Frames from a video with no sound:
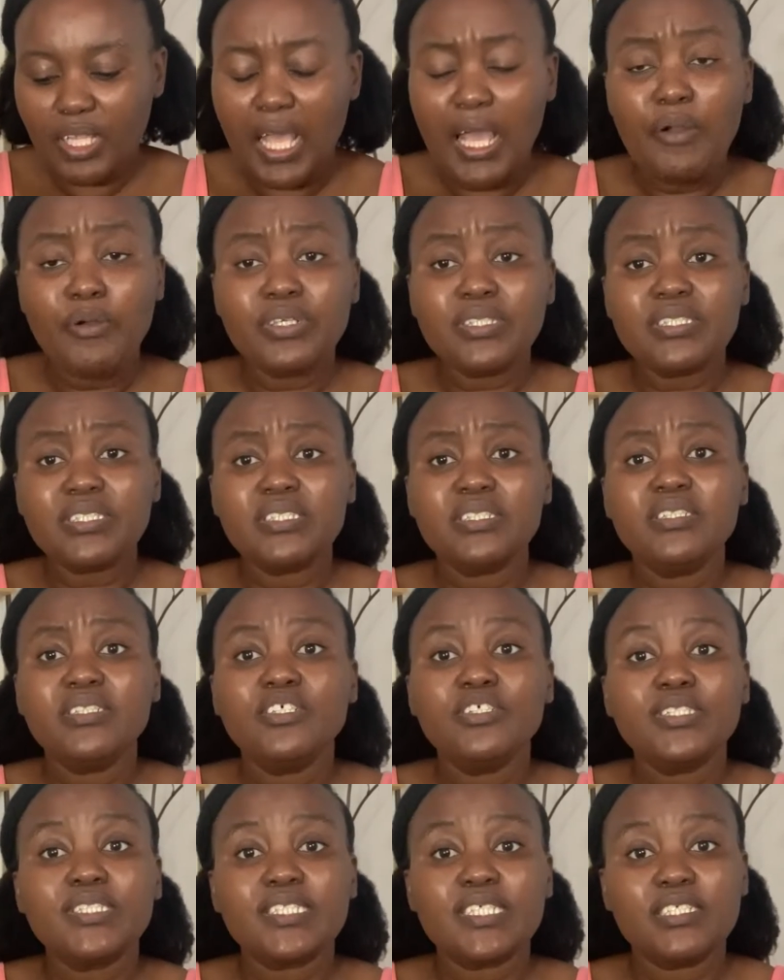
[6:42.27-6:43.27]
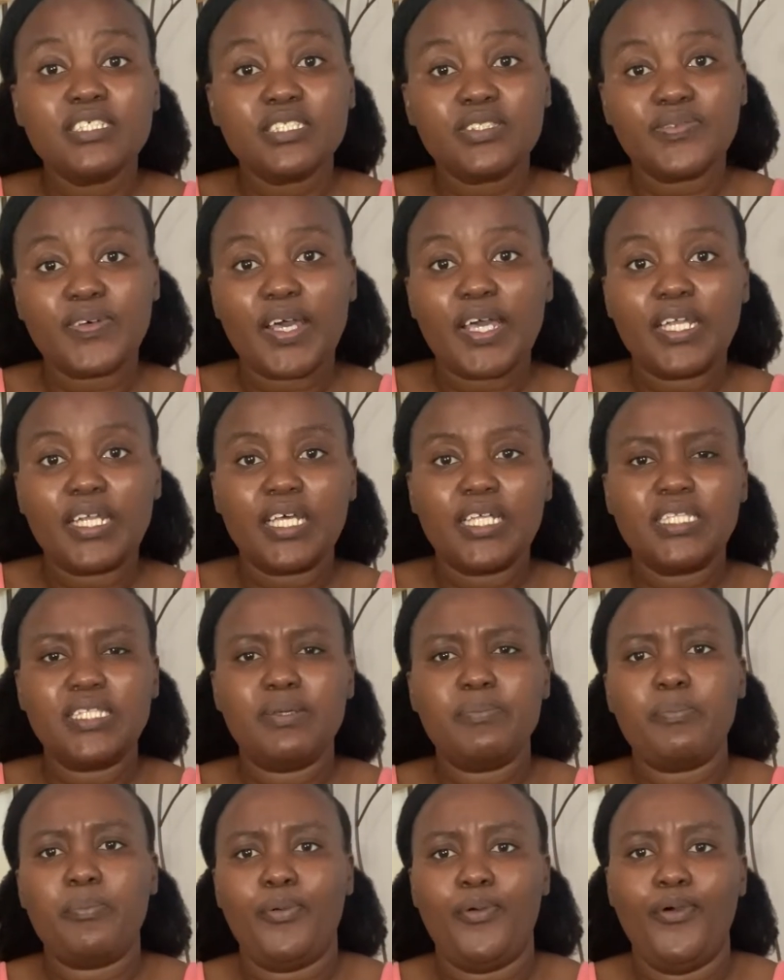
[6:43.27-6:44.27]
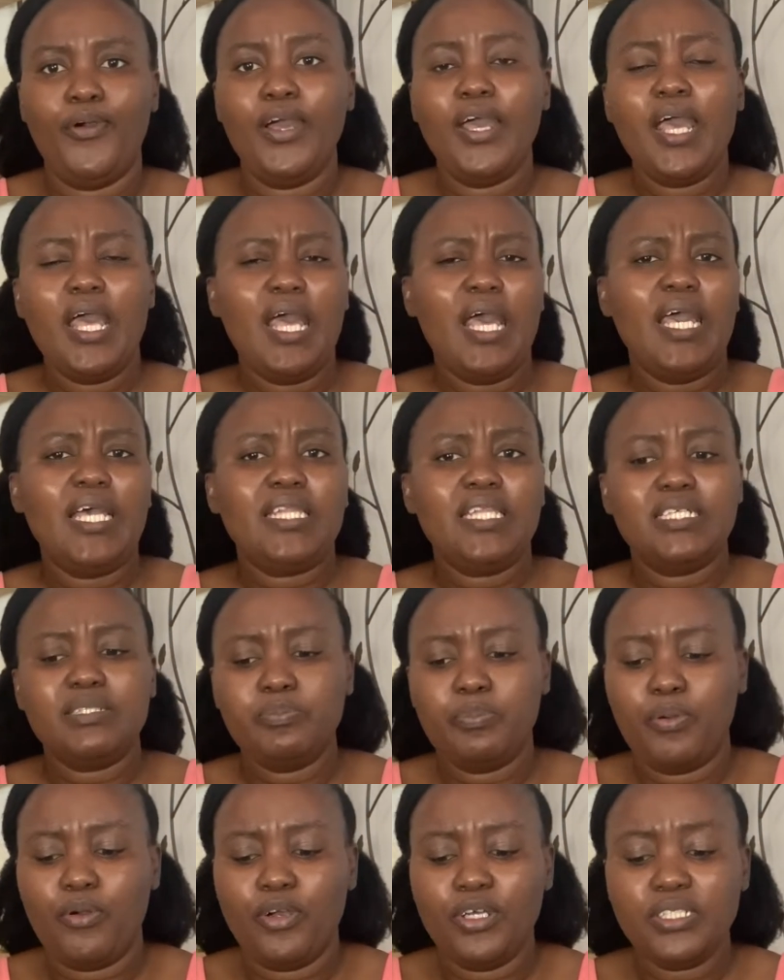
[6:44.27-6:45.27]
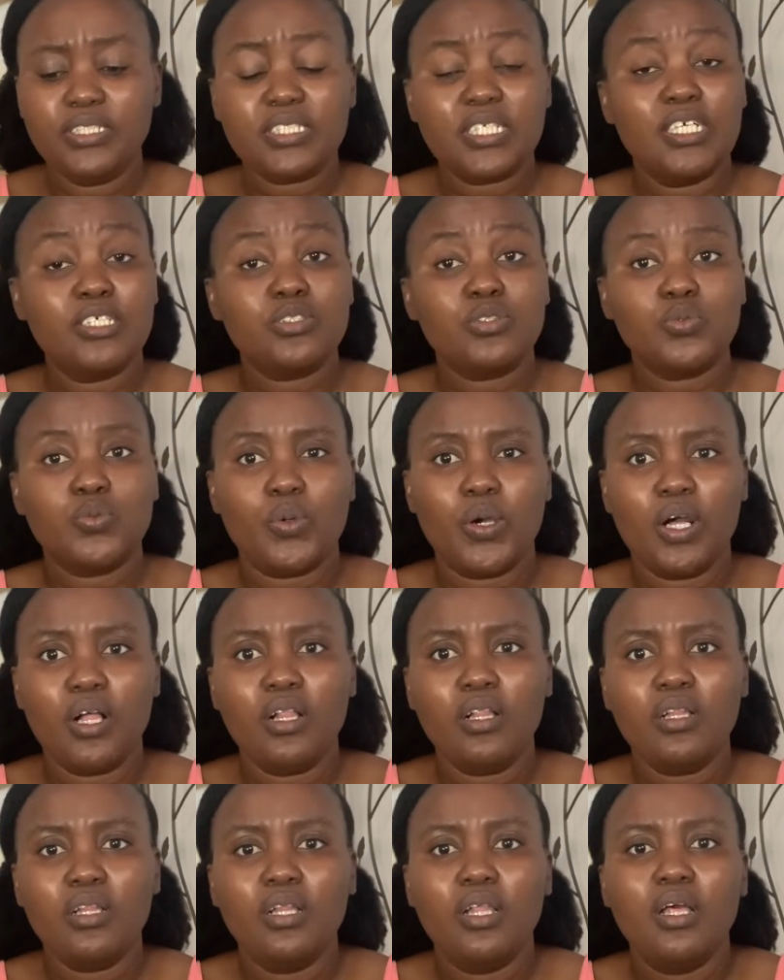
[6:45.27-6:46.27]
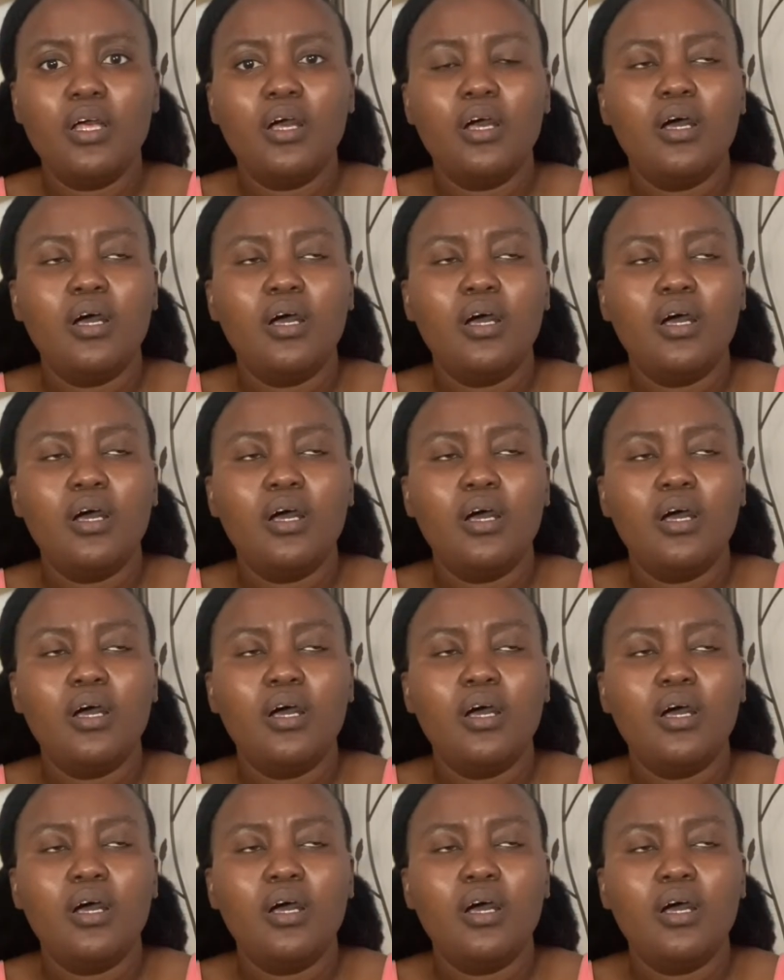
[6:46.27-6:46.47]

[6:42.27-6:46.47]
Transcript: I was still not satisfied at that point as well.